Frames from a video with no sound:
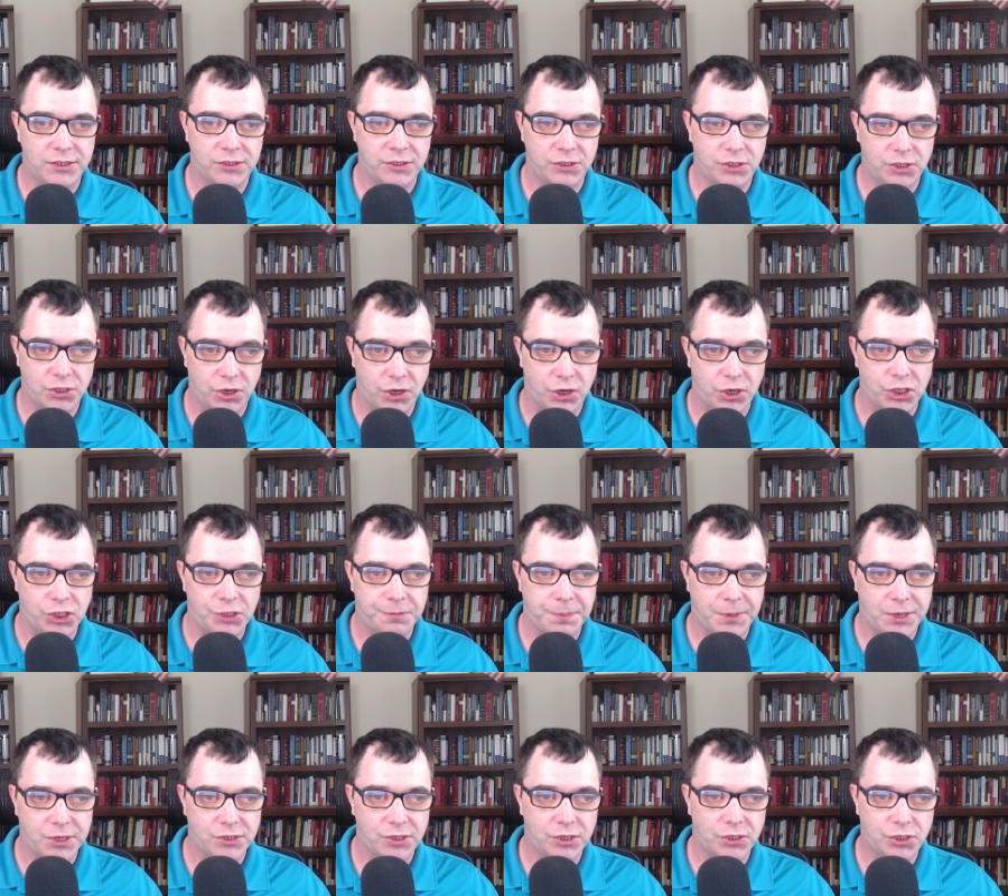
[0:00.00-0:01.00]
in the church
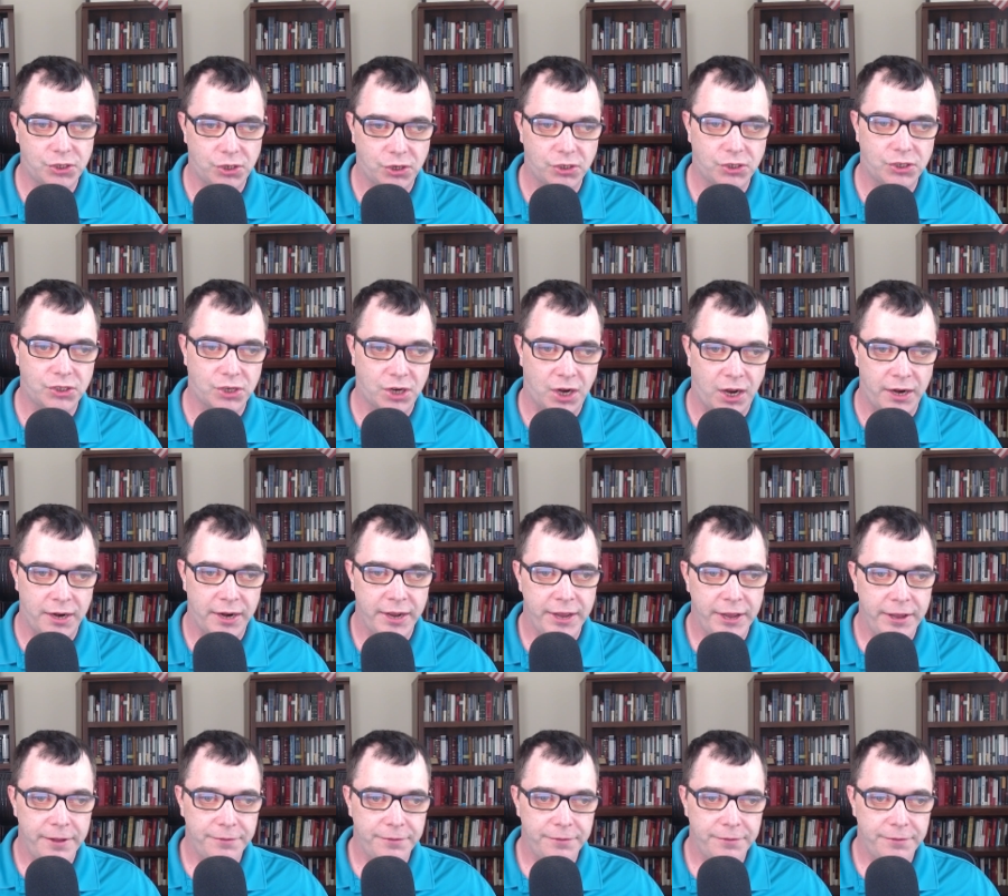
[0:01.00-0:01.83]
because the church taught